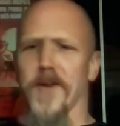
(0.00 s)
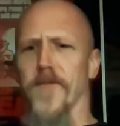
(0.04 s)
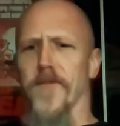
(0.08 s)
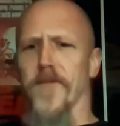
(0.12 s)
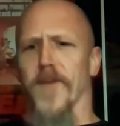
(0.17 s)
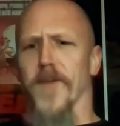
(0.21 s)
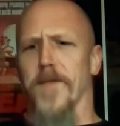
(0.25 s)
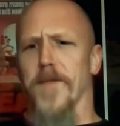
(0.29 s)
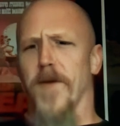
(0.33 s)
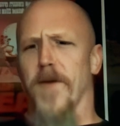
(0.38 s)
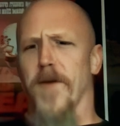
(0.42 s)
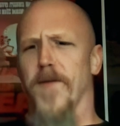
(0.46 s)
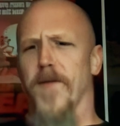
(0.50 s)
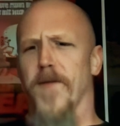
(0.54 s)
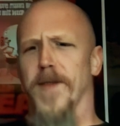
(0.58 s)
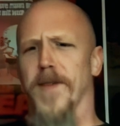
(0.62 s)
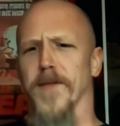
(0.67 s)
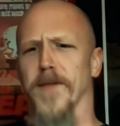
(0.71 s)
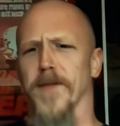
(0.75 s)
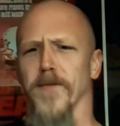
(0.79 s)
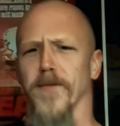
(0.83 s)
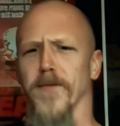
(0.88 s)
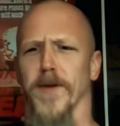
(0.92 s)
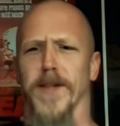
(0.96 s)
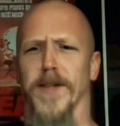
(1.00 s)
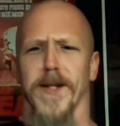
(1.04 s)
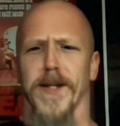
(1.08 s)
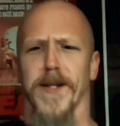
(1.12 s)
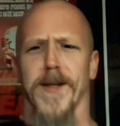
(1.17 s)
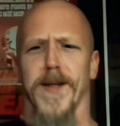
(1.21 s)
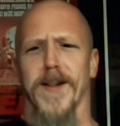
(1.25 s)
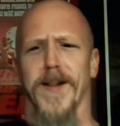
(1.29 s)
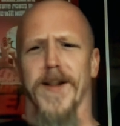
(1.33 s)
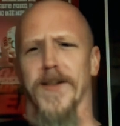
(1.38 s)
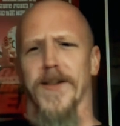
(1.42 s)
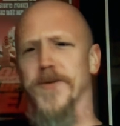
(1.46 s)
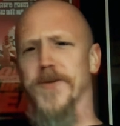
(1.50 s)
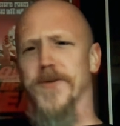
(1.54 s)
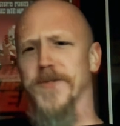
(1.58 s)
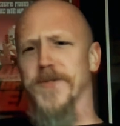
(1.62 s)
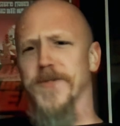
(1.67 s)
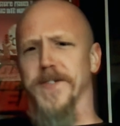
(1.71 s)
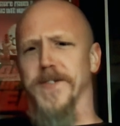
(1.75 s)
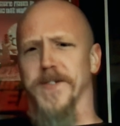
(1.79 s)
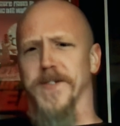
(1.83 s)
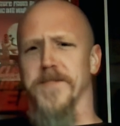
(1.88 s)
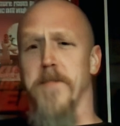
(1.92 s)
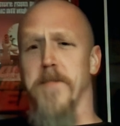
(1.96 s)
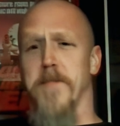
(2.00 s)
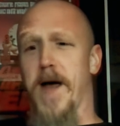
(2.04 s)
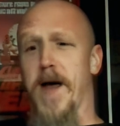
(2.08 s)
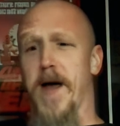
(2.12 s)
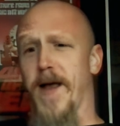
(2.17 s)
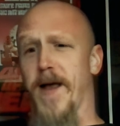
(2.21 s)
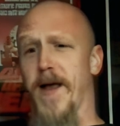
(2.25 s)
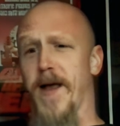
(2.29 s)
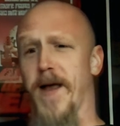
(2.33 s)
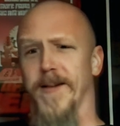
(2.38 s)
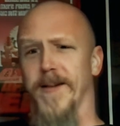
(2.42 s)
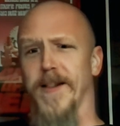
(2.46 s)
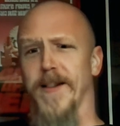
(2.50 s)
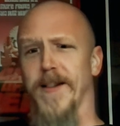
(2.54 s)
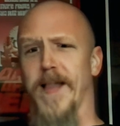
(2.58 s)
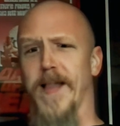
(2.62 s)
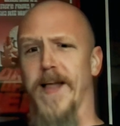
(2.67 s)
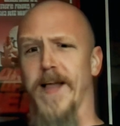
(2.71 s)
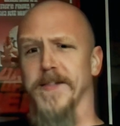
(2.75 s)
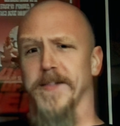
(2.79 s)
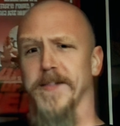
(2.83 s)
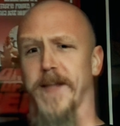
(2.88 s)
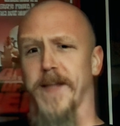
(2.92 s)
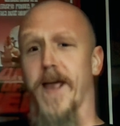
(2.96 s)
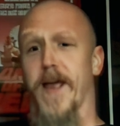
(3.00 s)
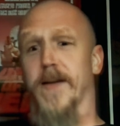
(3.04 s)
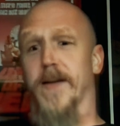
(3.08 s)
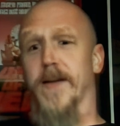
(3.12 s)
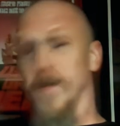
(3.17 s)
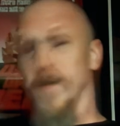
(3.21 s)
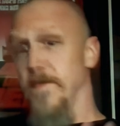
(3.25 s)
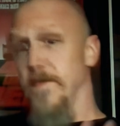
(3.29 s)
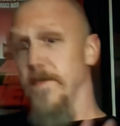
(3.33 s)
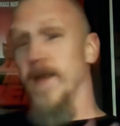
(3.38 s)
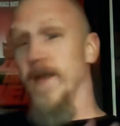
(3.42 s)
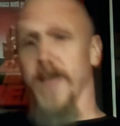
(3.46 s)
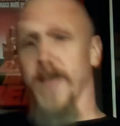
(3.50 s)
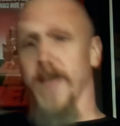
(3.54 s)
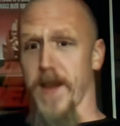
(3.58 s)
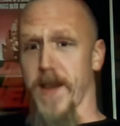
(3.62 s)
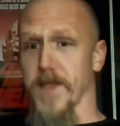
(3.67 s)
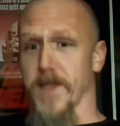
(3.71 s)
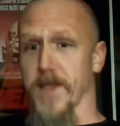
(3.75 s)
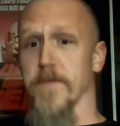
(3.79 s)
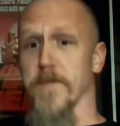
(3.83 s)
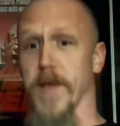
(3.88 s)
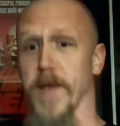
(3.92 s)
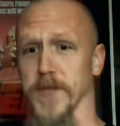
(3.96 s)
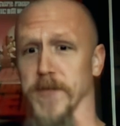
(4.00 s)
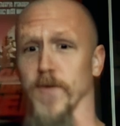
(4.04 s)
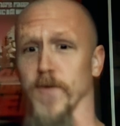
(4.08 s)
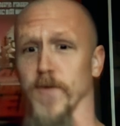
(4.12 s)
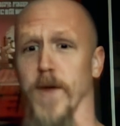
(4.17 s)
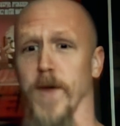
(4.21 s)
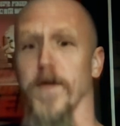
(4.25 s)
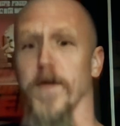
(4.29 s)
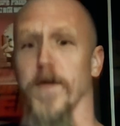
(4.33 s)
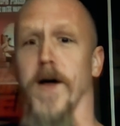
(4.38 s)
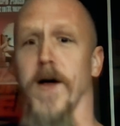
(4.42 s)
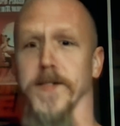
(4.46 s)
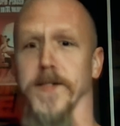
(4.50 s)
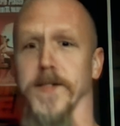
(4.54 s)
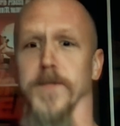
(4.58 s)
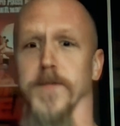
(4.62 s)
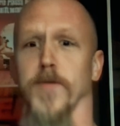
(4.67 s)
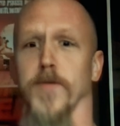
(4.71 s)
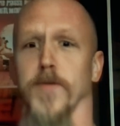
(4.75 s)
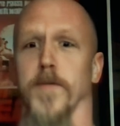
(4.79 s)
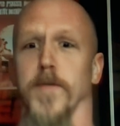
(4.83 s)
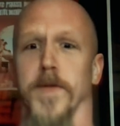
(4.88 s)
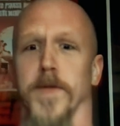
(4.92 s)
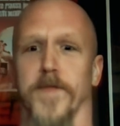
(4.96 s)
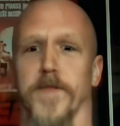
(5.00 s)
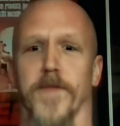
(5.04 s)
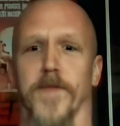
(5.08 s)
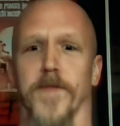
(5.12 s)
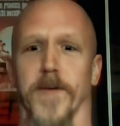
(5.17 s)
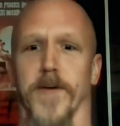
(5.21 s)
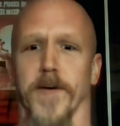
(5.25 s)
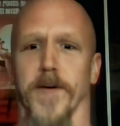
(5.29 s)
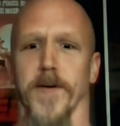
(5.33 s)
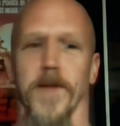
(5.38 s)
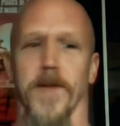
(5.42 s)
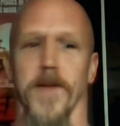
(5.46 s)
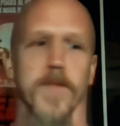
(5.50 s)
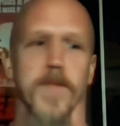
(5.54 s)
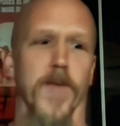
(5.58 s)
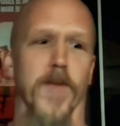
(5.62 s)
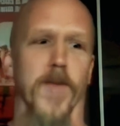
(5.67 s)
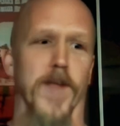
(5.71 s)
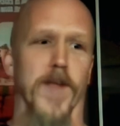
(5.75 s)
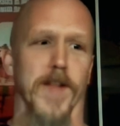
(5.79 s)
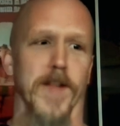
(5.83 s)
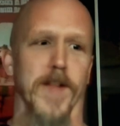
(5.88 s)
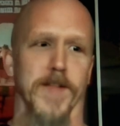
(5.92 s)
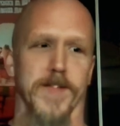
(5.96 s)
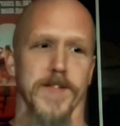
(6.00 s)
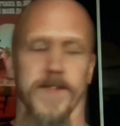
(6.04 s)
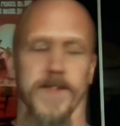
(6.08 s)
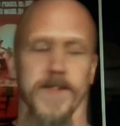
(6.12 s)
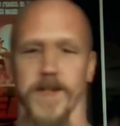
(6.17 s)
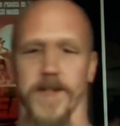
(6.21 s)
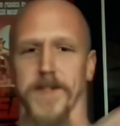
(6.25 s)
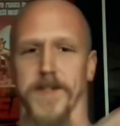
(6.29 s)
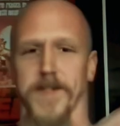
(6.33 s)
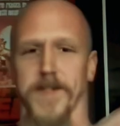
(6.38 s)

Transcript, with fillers: know, for a movie that really kind of loses its mind in the last act, I mean that in the best way possible. But for a movie that's